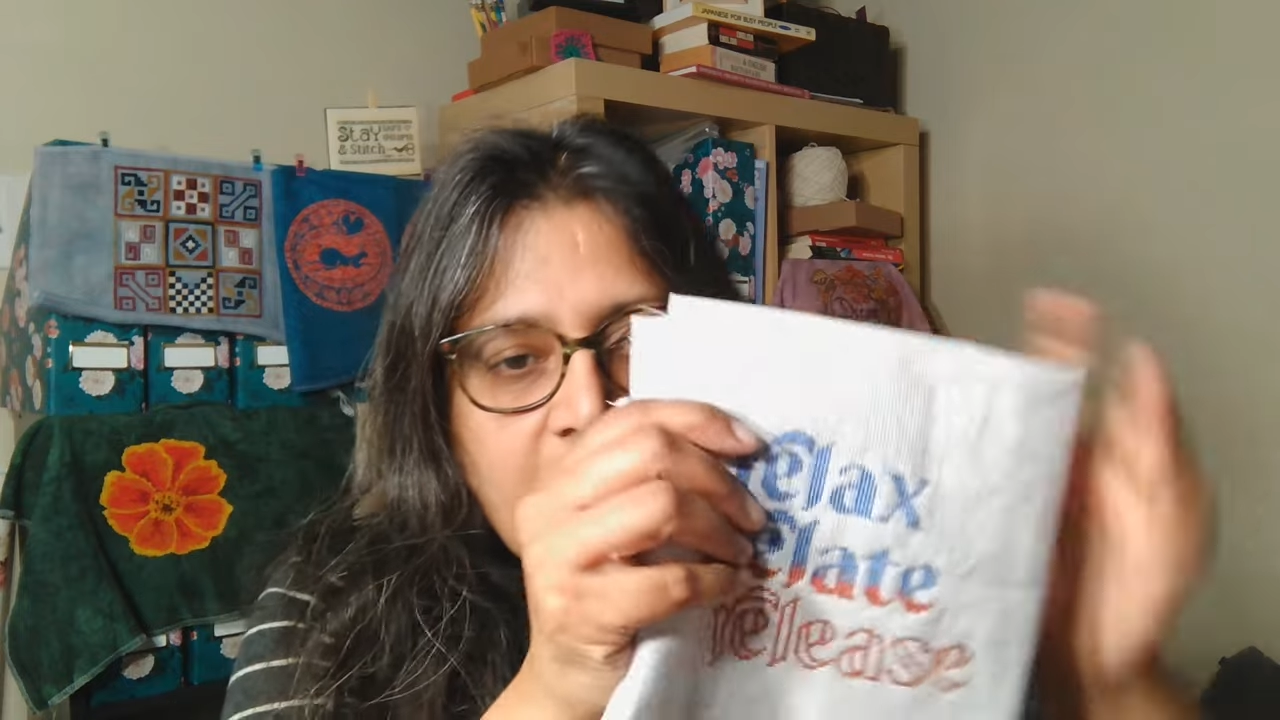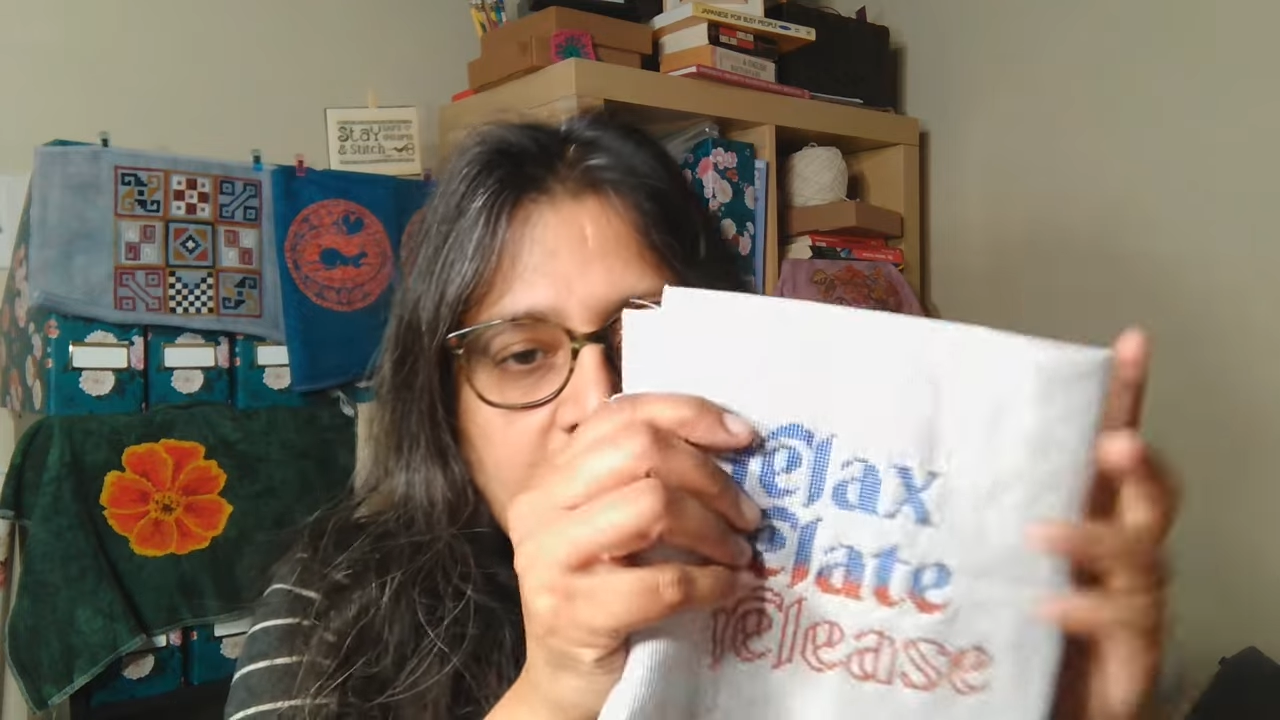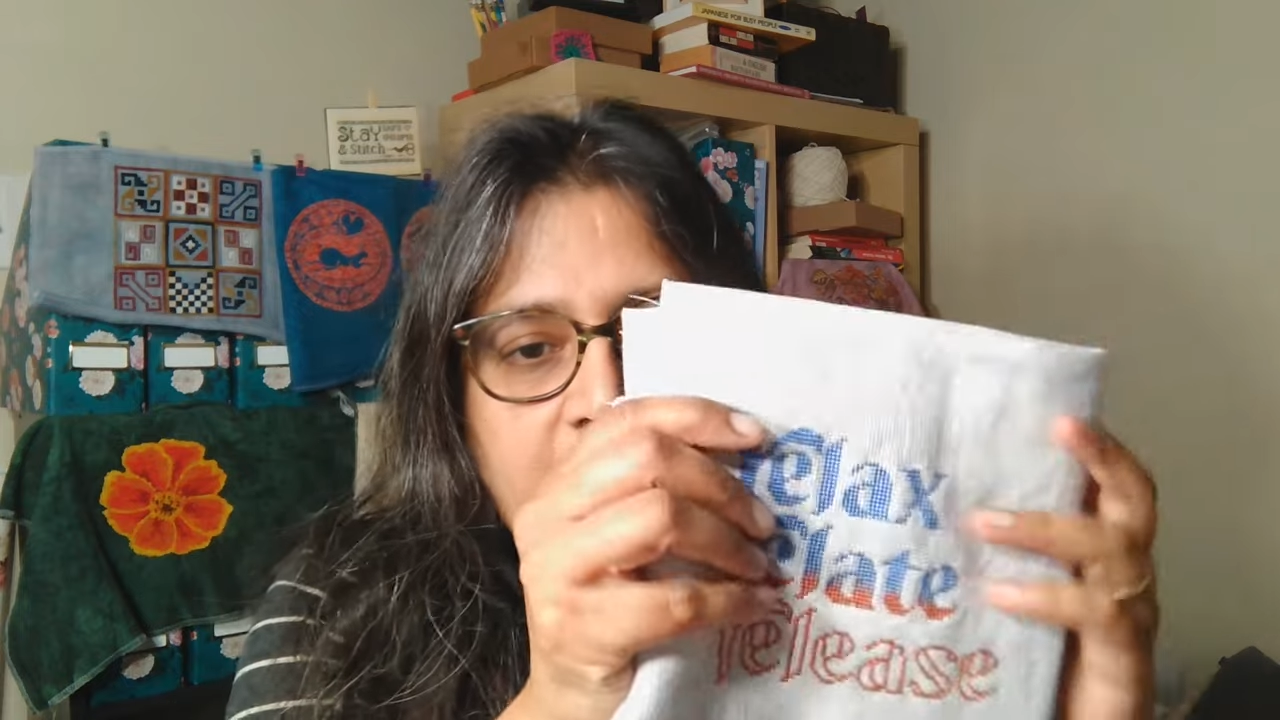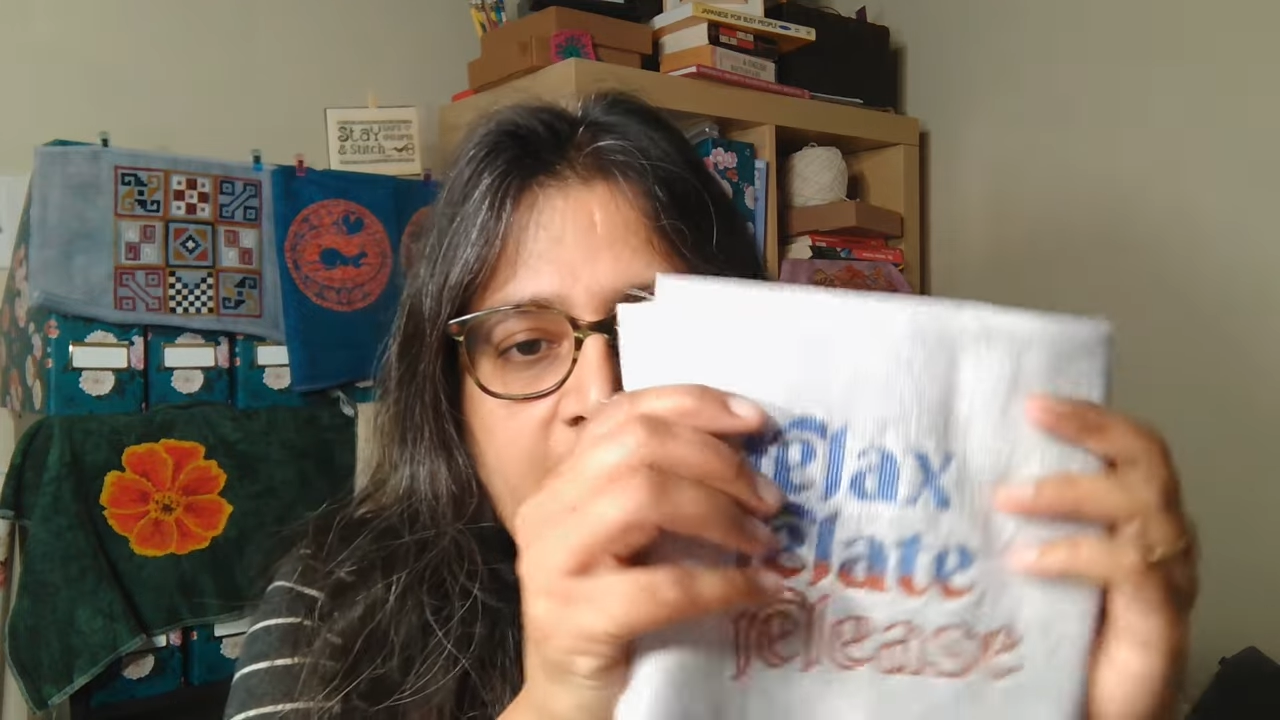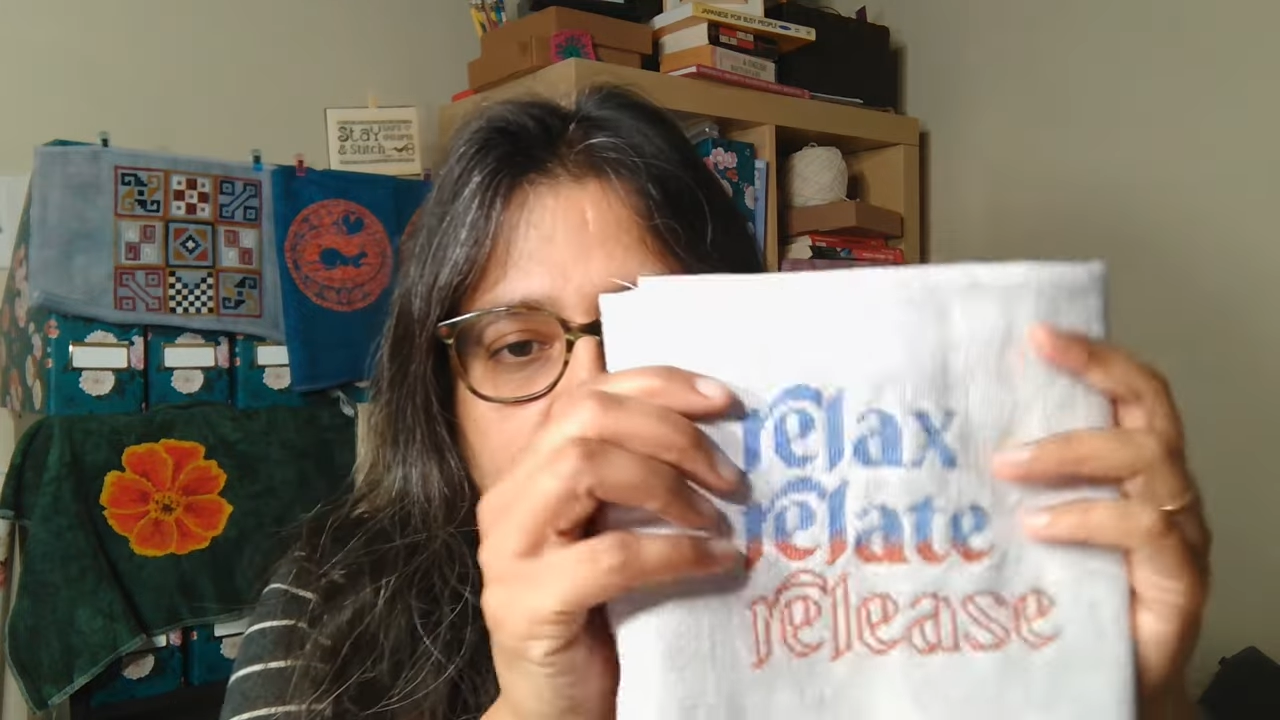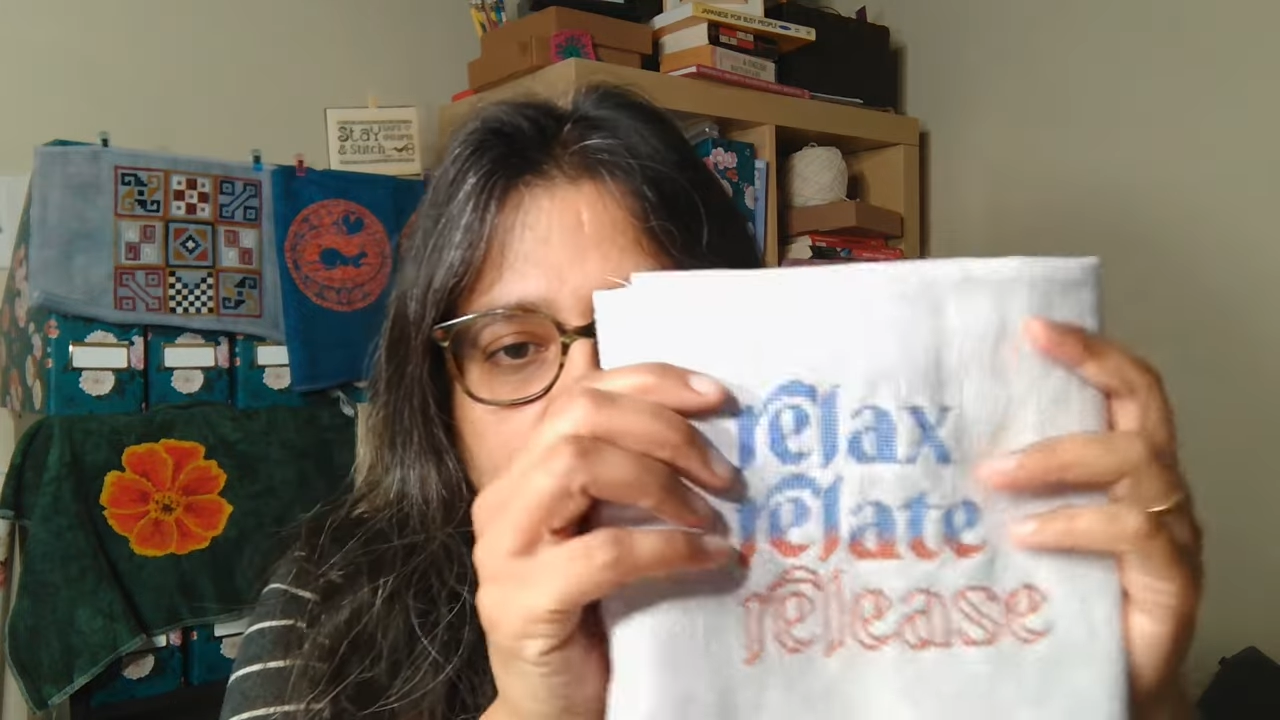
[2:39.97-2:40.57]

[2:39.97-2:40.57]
and then I